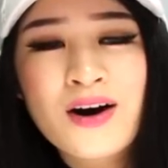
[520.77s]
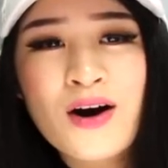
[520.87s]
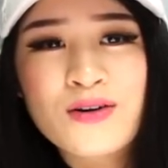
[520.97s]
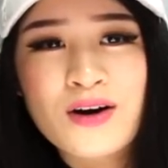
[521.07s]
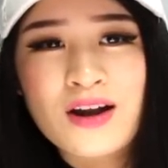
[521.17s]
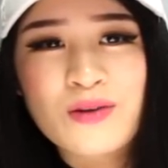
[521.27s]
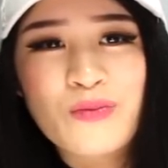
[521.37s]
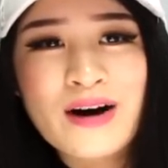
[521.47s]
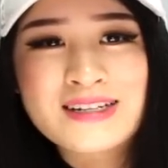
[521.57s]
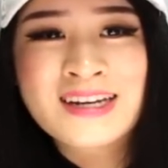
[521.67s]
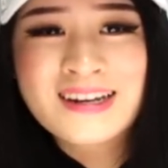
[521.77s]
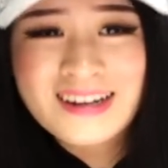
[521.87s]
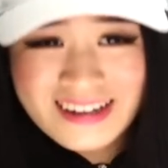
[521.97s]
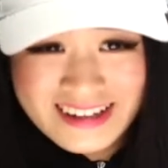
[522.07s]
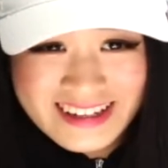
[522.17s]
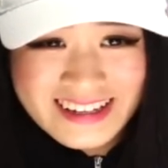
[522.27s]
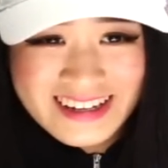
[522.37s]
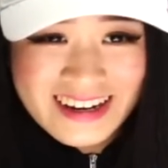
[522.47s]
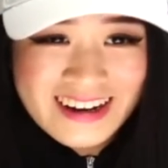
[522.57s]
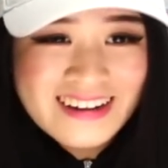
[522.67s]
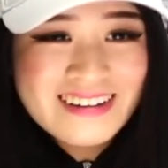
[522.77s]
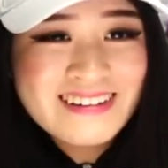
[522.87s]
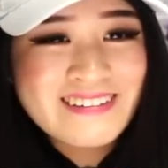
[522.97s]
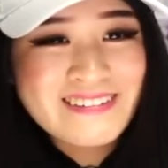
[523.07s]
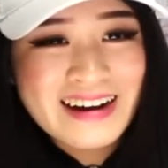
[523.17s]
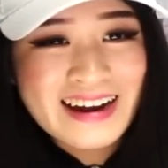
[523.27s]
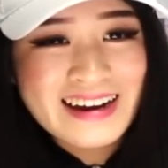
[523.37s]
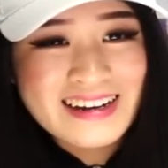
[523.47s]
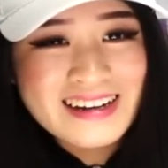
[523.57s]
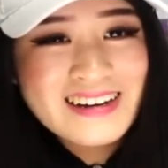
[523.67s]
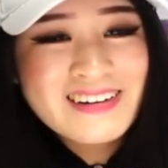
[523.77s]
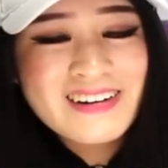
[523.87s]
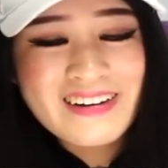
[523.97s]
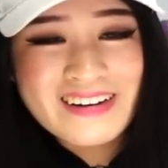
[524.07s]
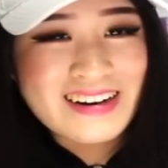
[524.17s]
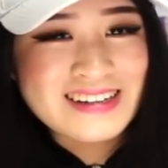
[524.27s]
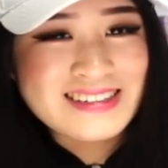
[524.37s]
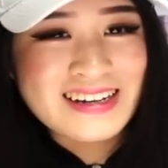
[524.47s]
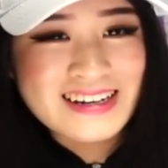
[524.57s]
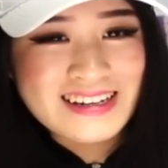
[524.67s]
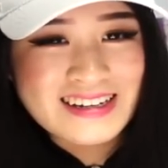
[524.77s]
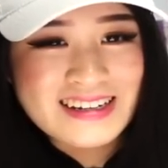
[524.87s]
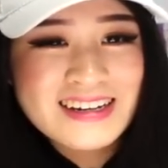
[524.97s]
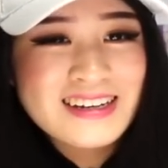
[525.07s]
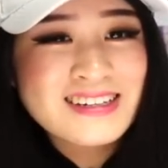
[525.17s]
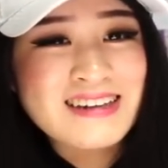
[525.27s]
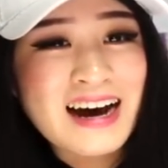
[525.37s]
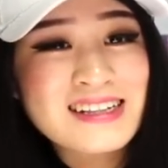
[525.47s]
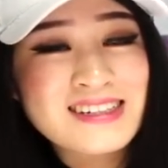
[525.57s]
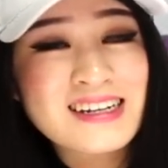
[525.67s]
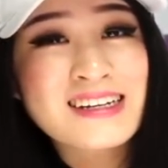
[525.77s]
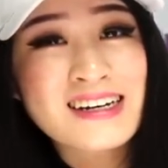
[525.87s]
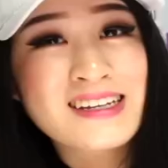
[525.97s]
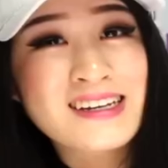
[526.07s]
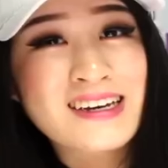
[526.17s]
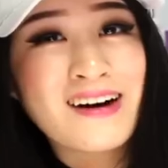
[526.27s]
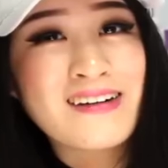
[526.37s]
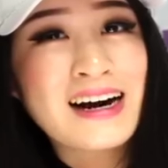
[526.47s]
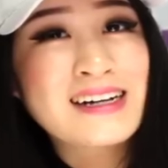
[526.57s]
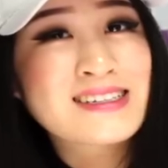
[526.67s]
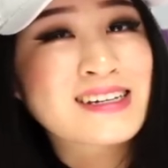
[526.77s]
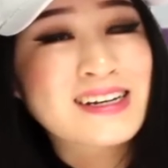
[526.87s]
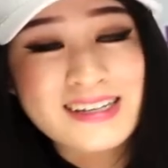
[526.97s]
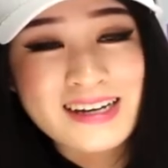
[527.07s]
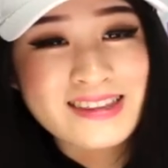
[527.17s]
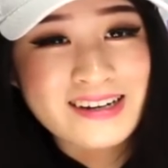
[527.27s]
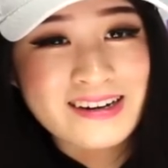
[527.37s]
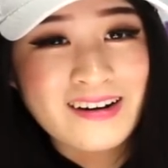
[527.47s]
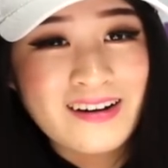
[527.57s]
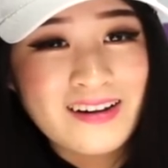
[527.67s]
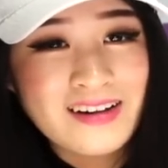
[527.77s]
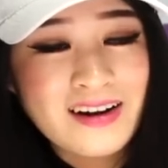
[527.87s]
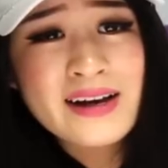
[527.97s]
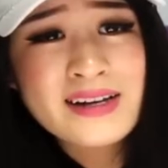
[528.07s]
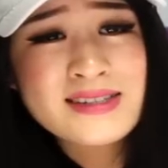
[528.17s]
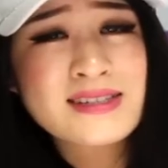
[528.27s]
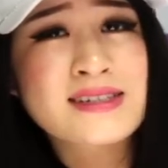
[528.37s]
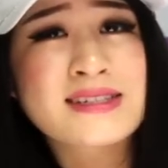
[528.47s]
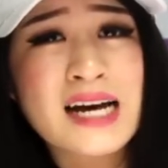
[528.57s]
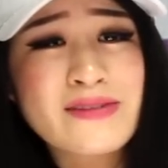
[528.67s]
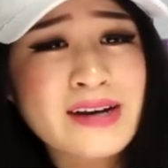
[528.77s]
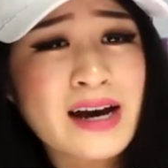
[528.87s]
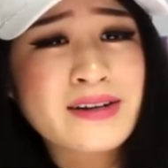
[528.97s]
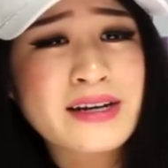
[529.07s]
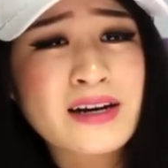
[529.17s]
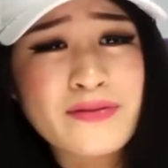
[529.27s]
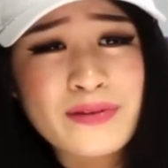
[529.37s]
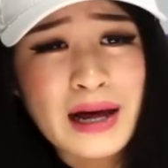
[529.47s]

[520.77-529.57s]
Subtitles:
Hold on, what? Wait, hold on a second. So I didn't get the girl. I didn't get the girl. I guess that's the sad reality of